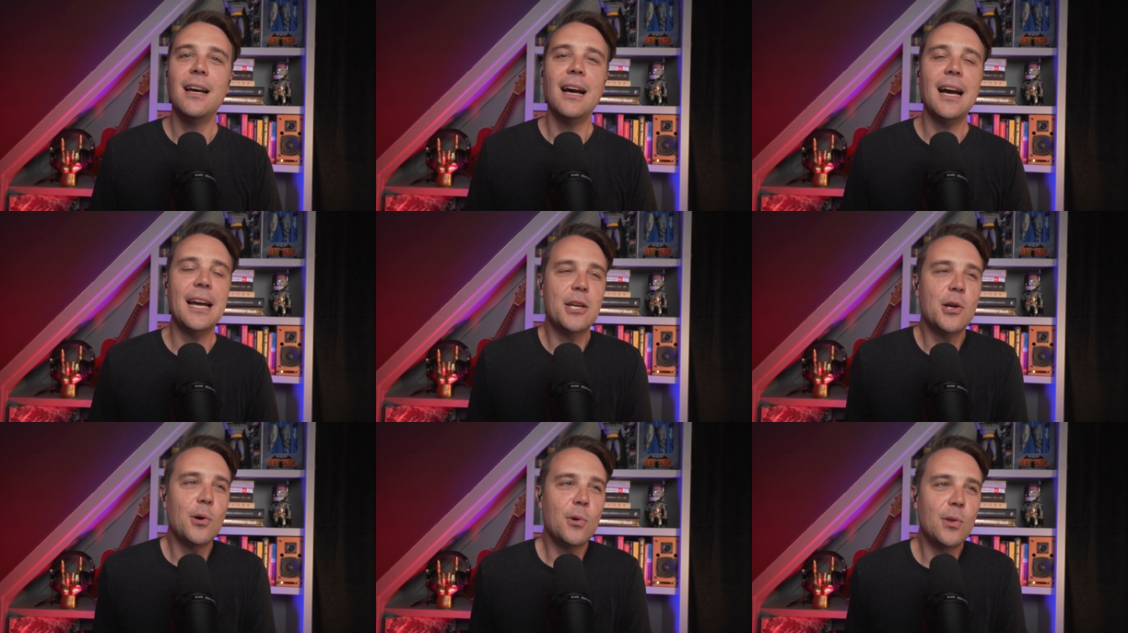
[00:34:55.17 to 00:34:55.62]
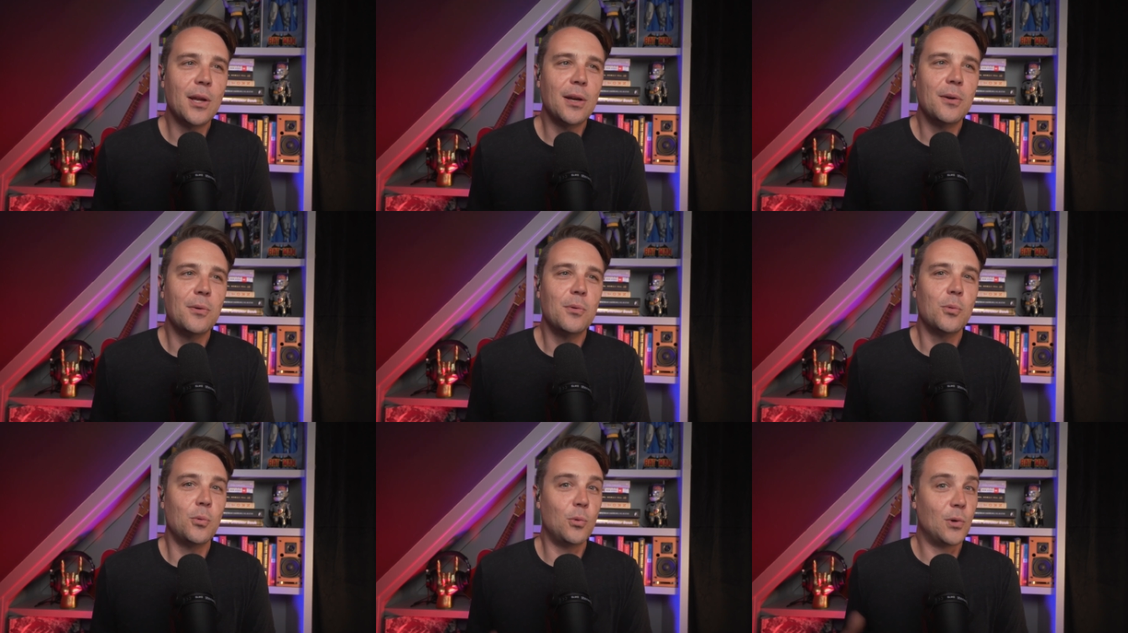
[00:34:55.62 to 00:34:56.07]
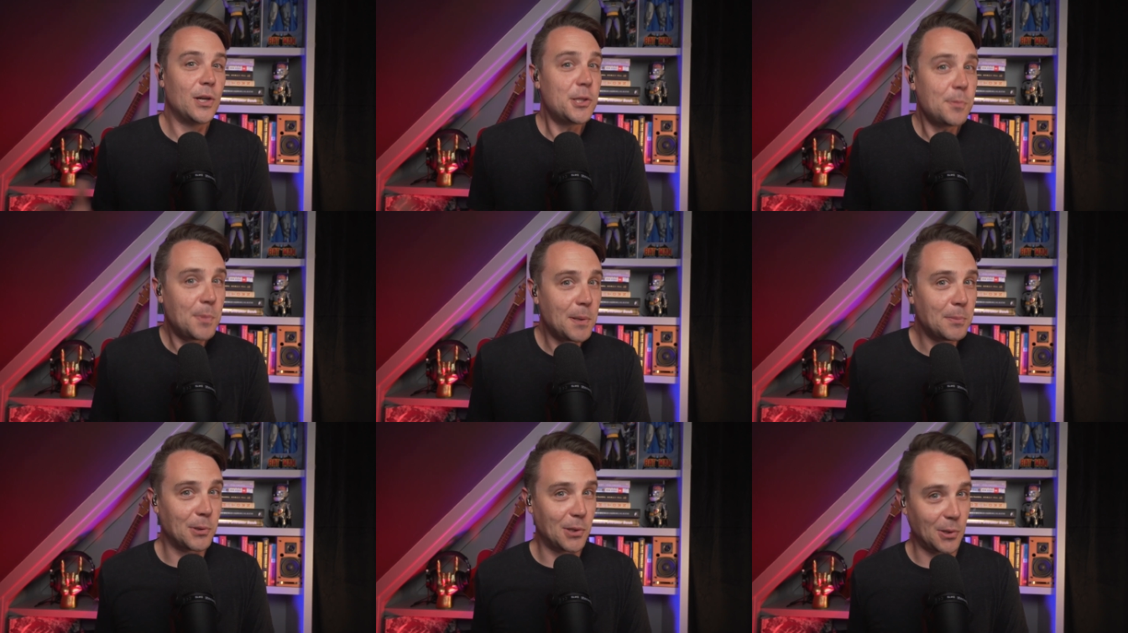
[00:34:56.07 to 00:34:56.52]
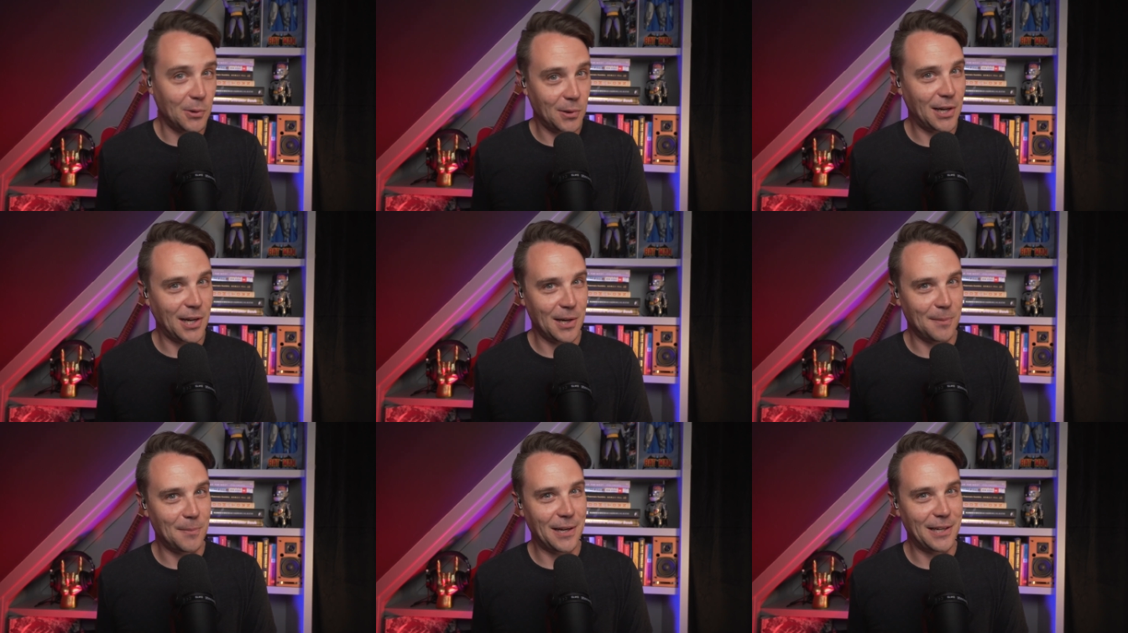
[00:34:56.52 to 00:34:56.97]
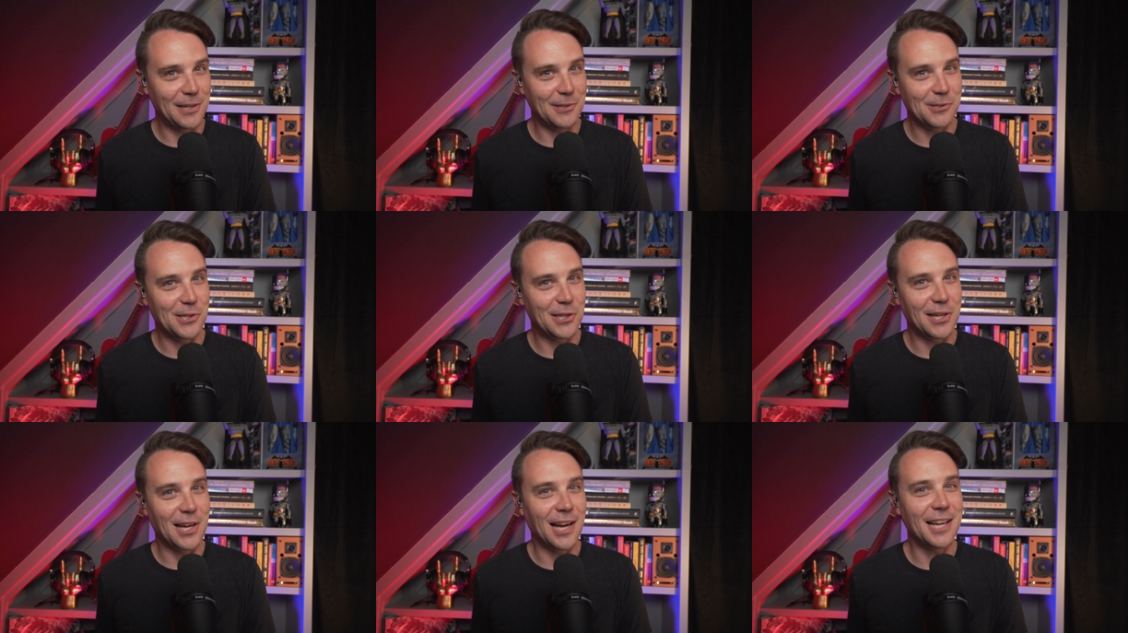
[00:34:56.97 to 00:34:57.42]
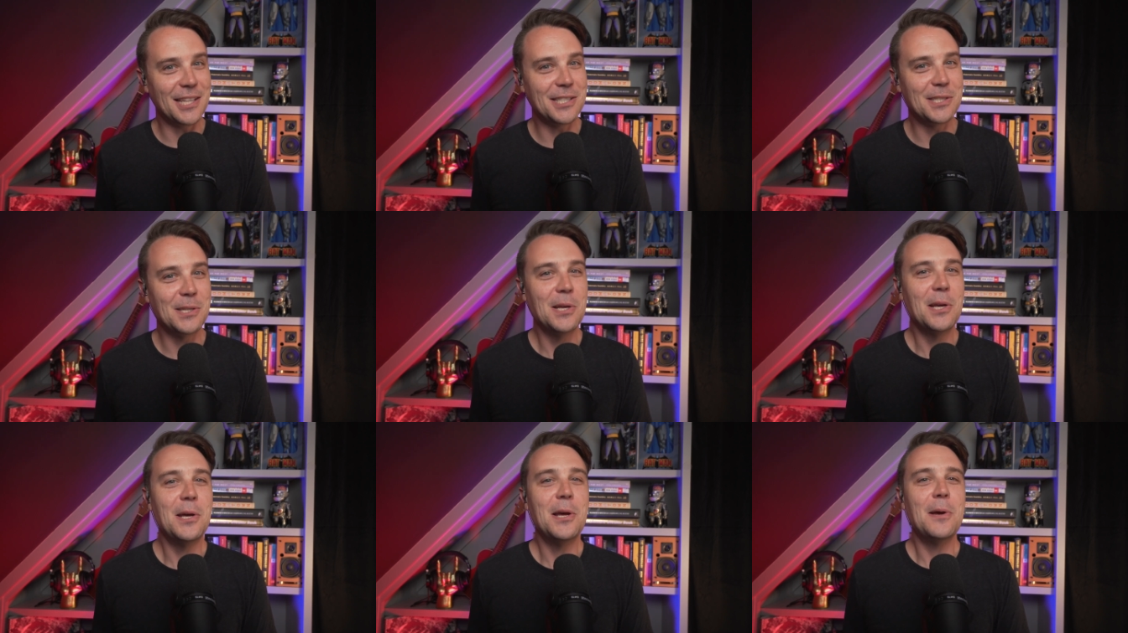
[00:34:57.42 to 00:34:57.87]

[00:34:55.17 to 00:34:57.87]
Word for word: I know that rich people don't care about energy costs,